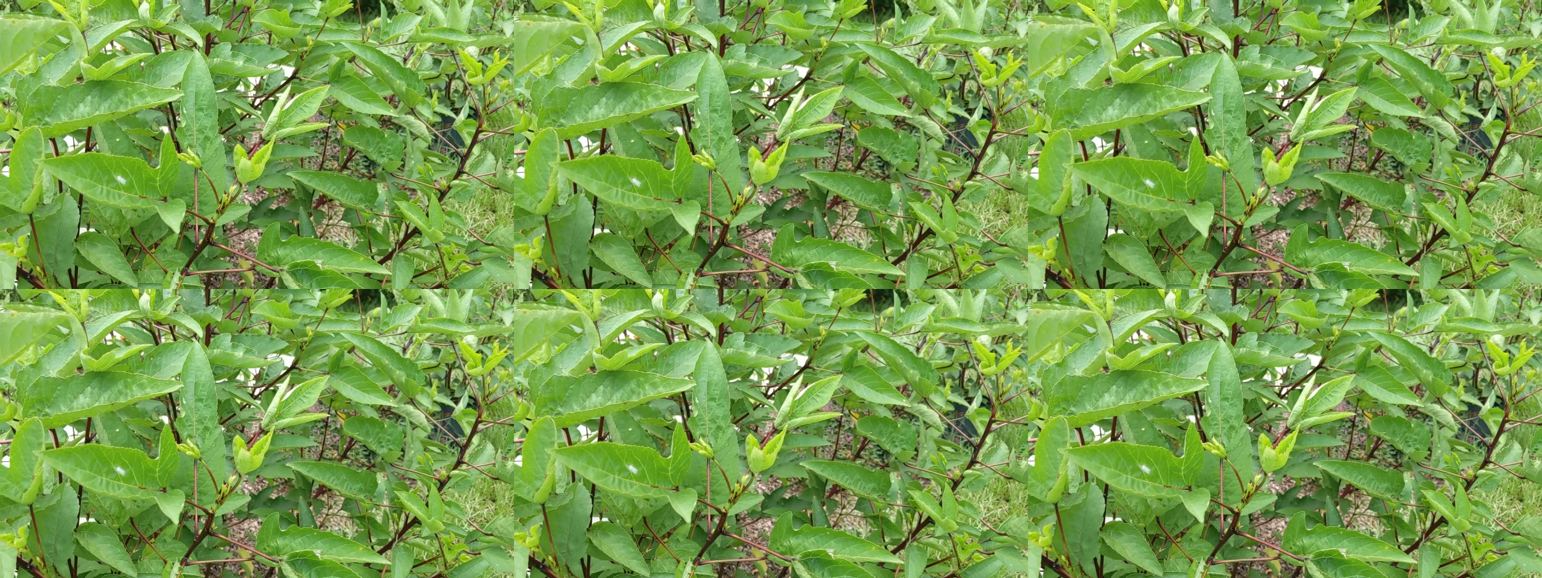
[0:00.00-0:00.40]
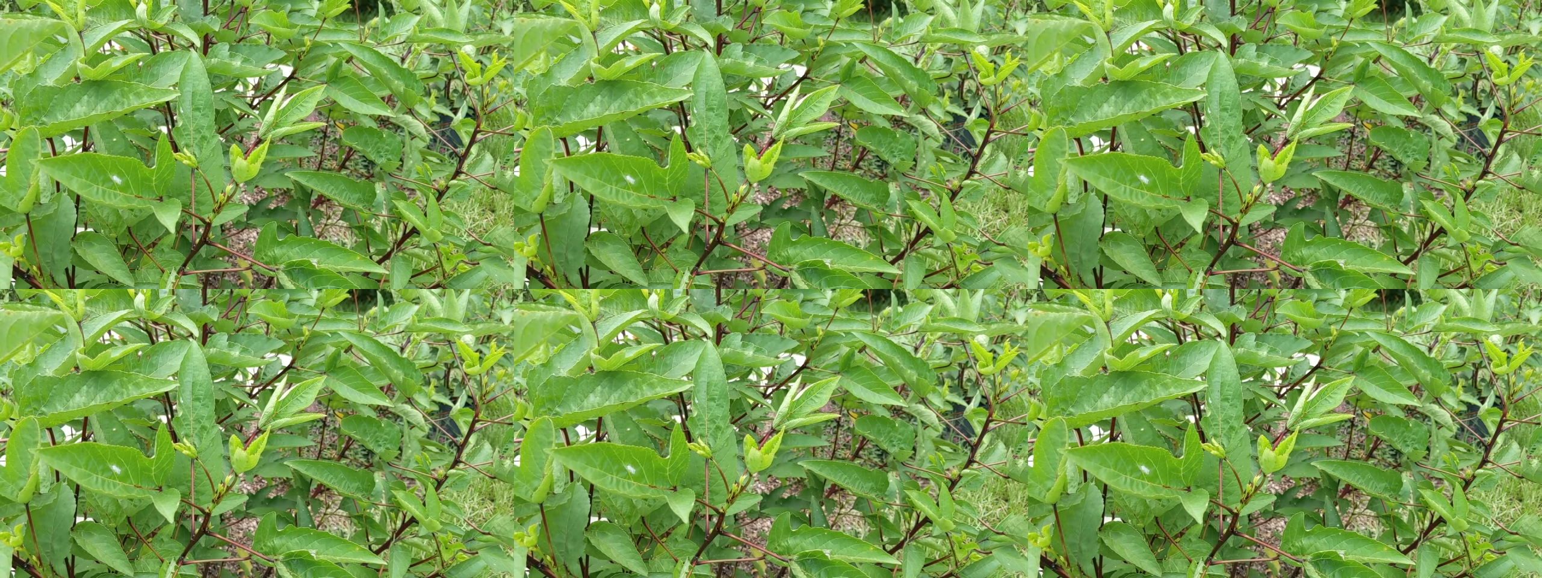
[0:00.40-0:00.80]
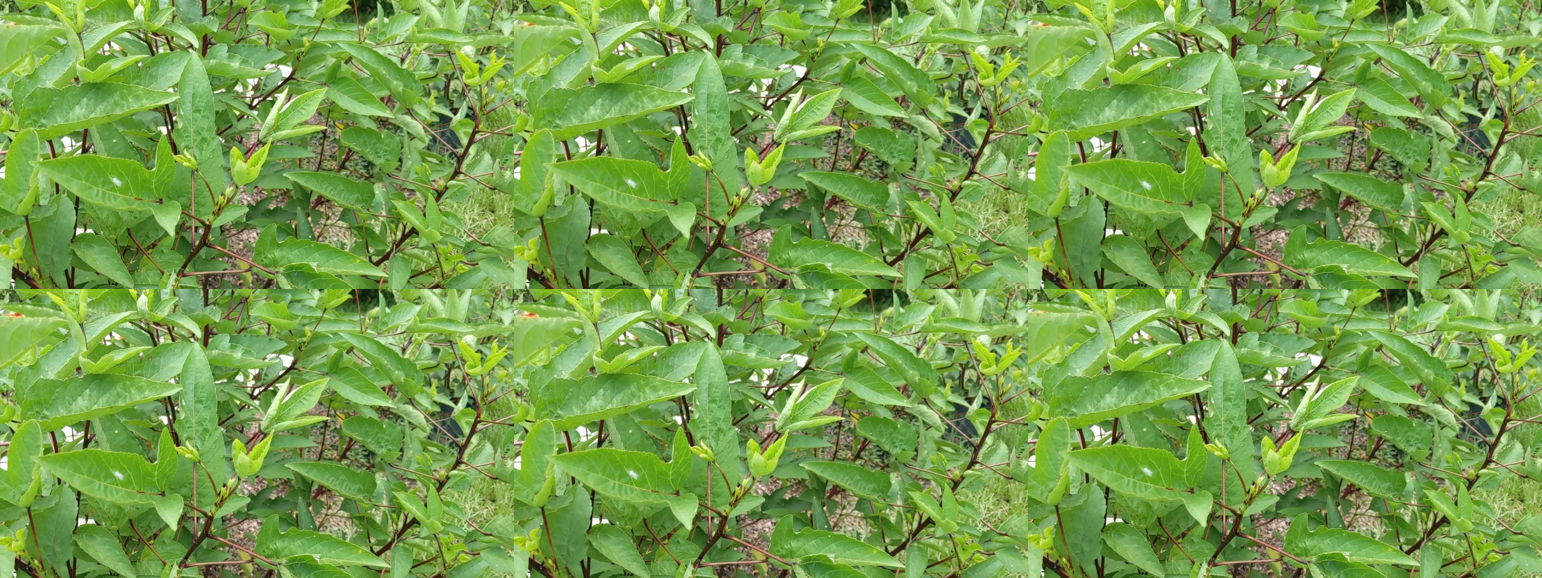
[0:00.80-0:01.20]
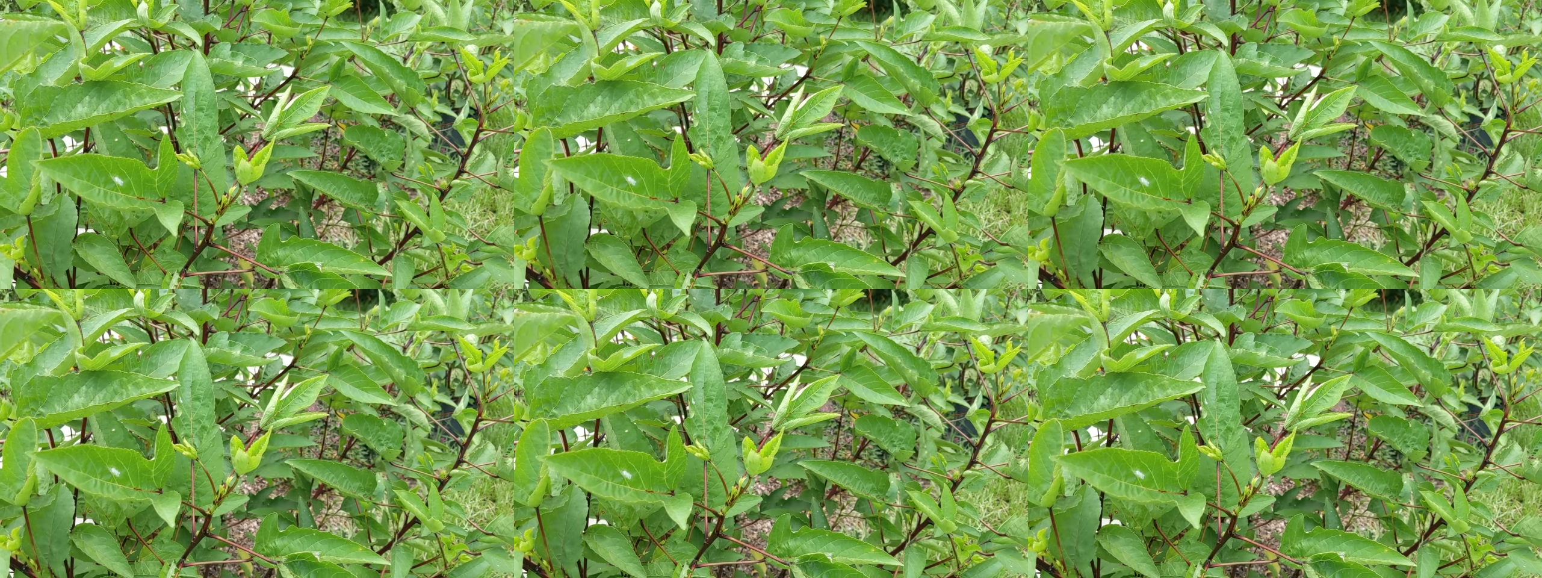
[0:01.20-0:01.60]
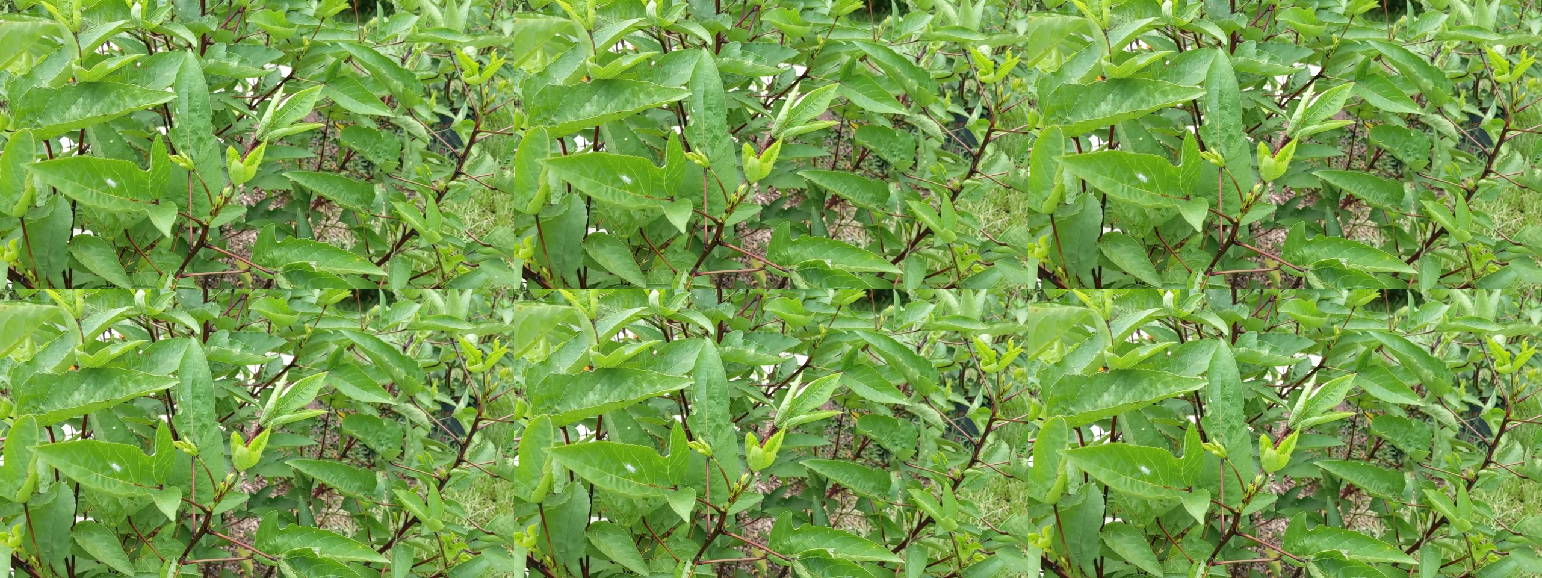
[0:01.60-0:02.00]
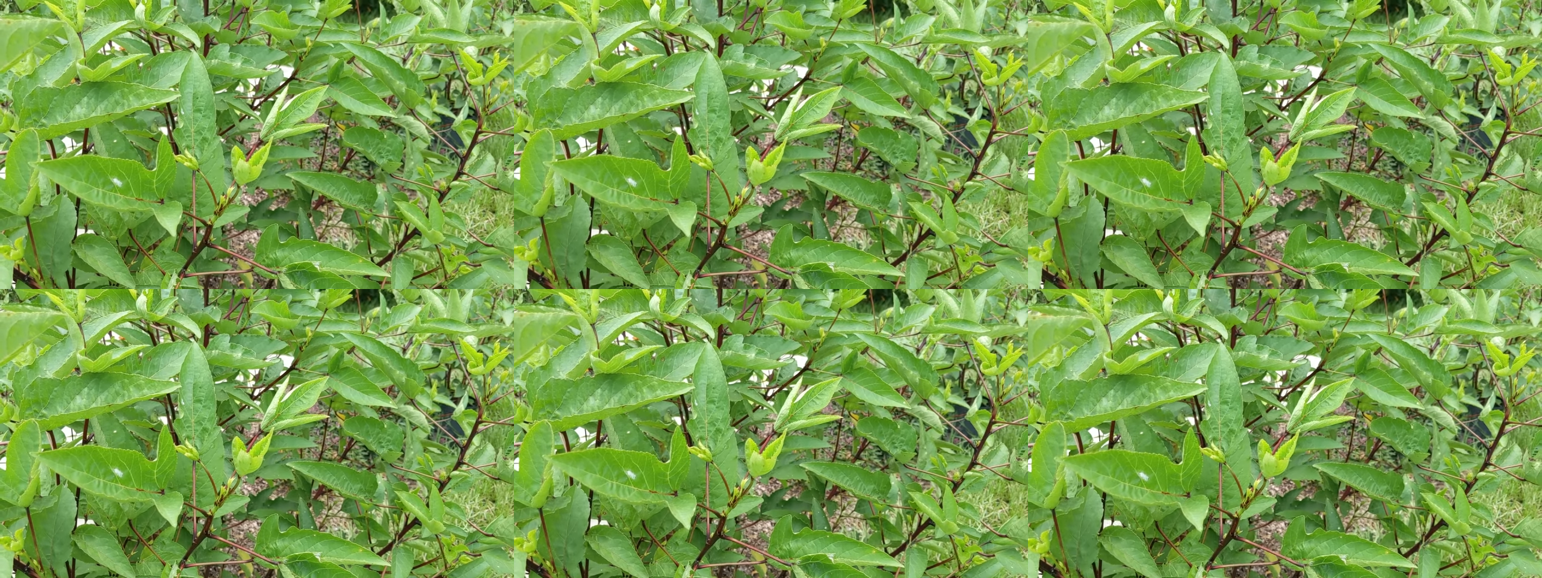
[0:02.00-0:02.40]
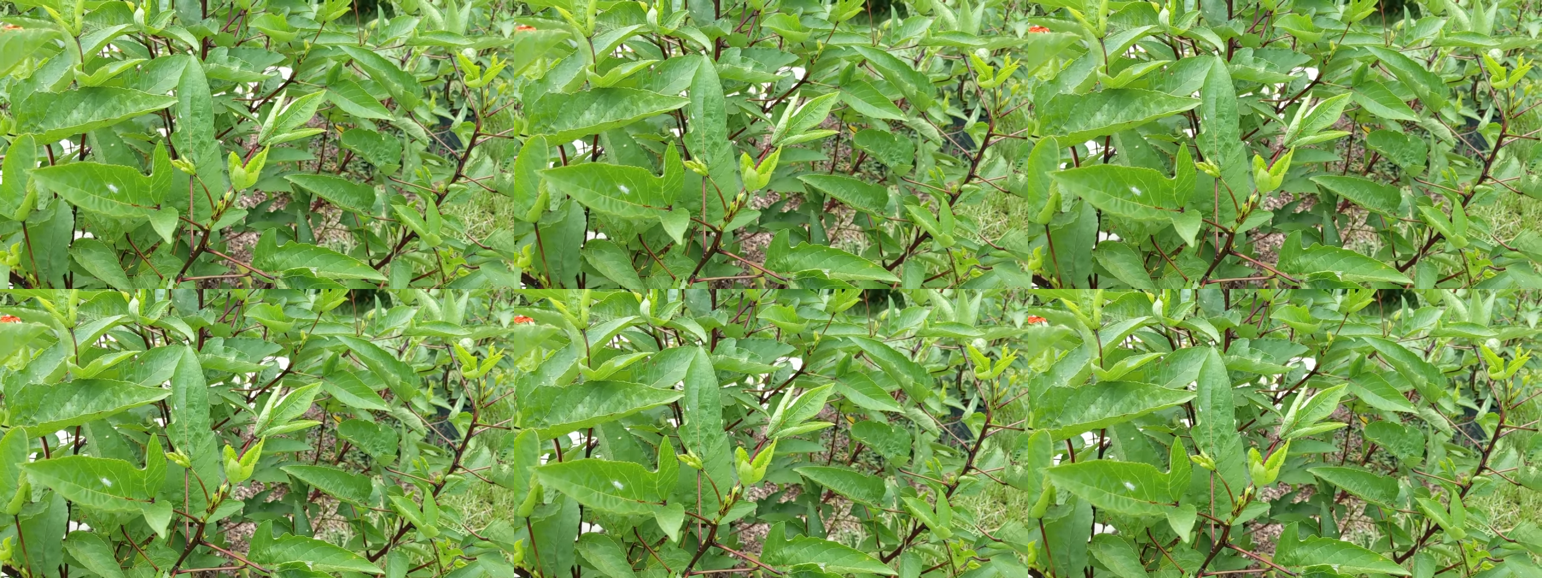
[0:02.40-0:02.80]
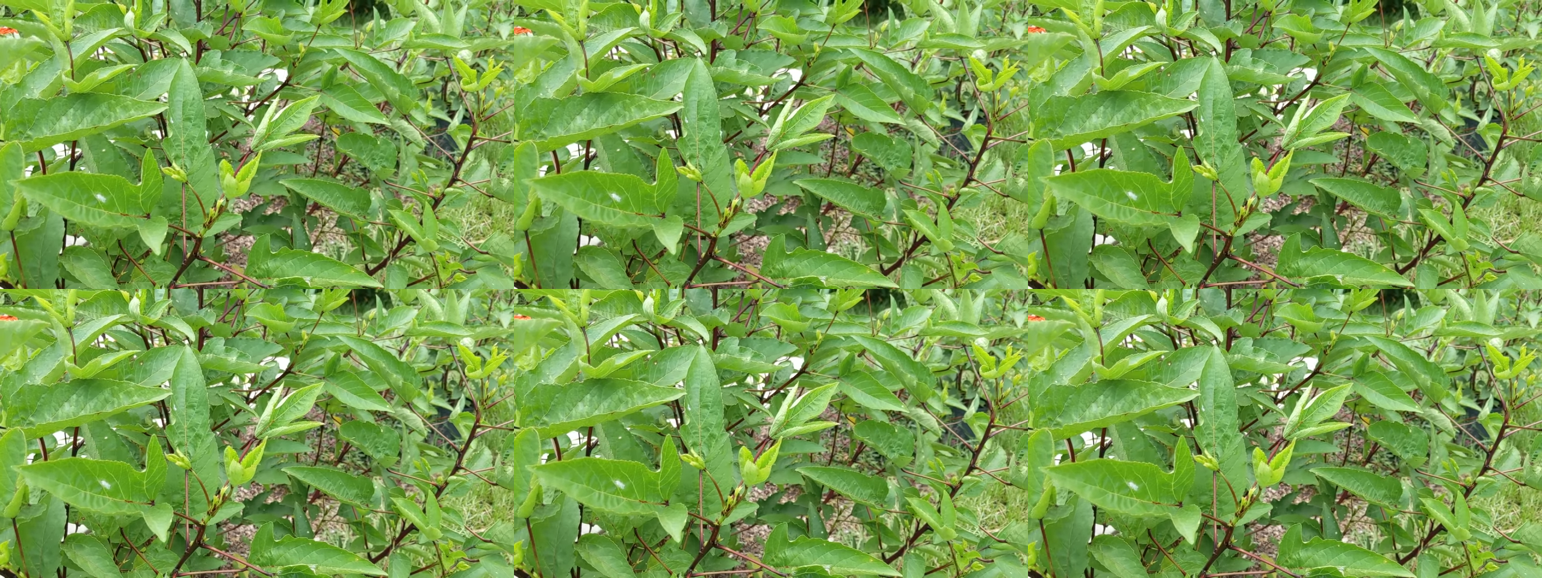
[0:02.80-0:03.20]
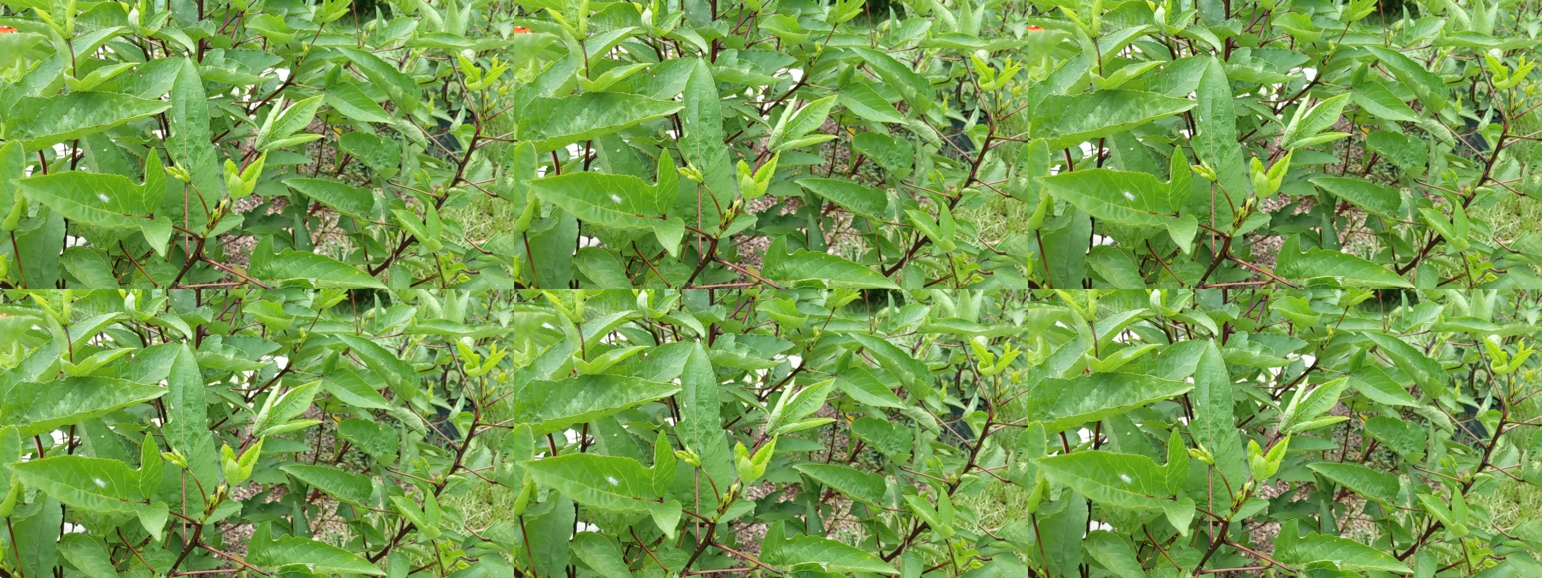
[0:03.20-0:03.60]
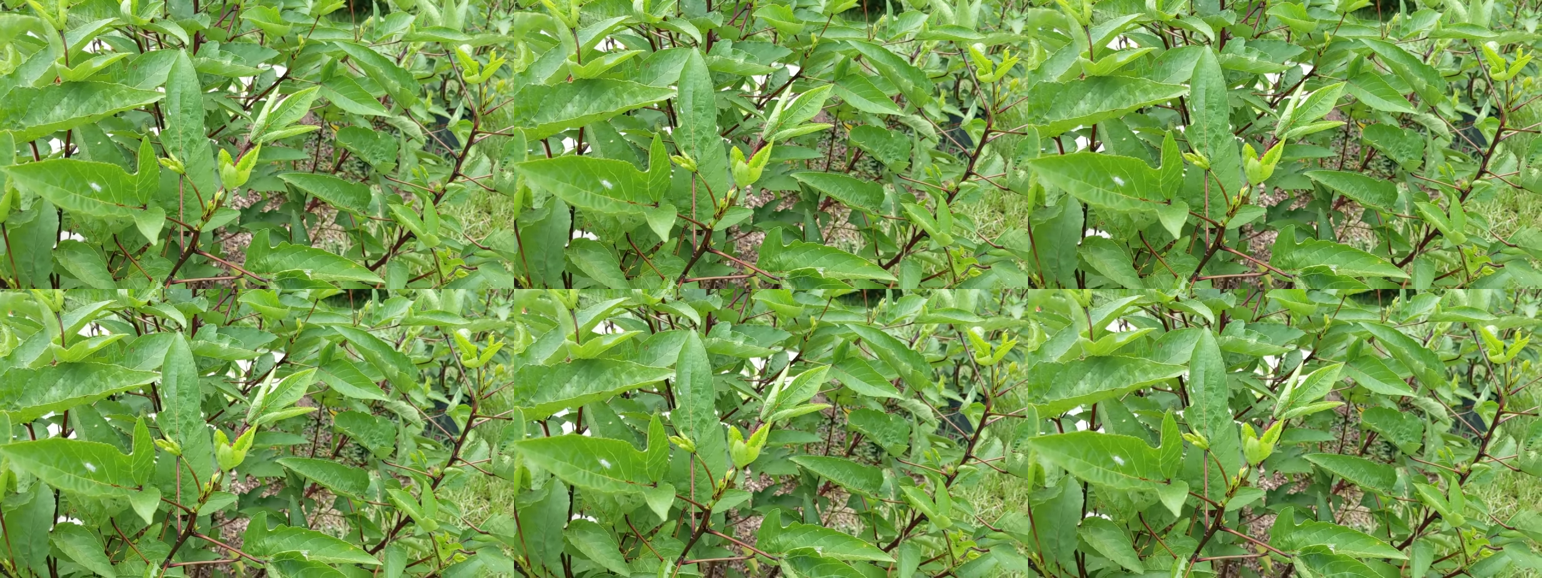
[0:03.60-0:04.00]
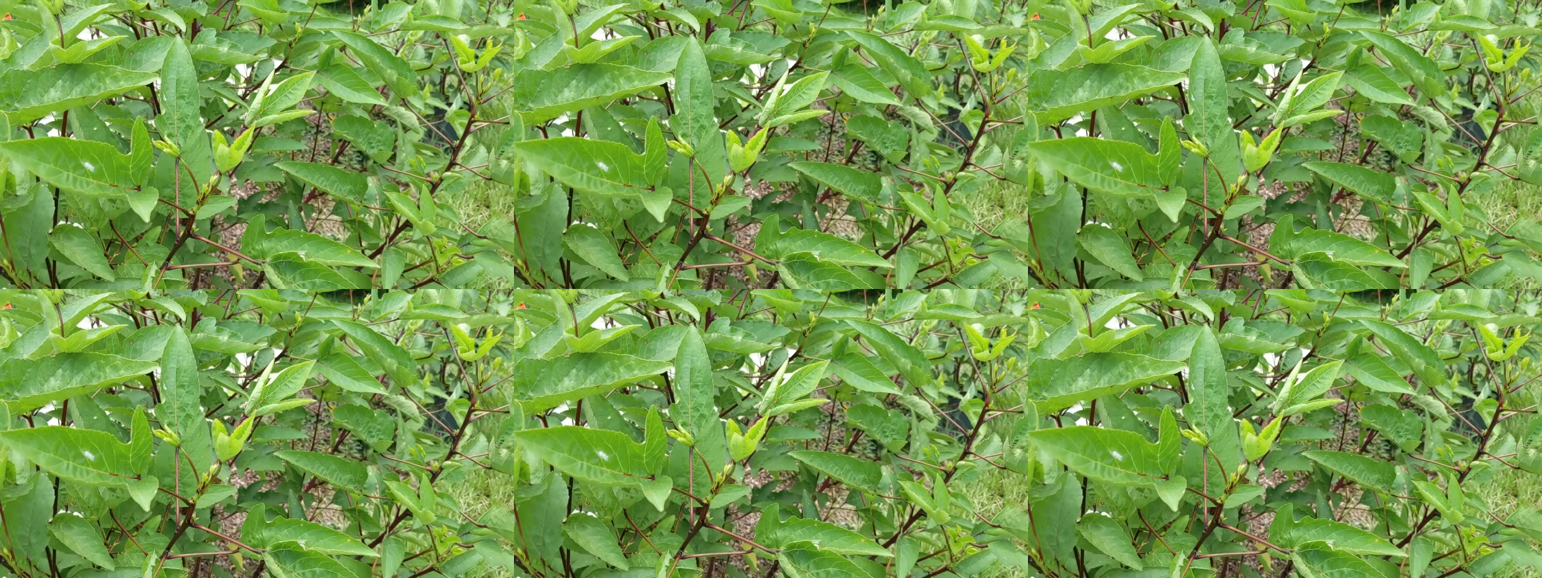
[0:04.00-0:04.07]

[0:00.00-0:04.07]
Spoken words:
No face is visible, so there are no lips to read.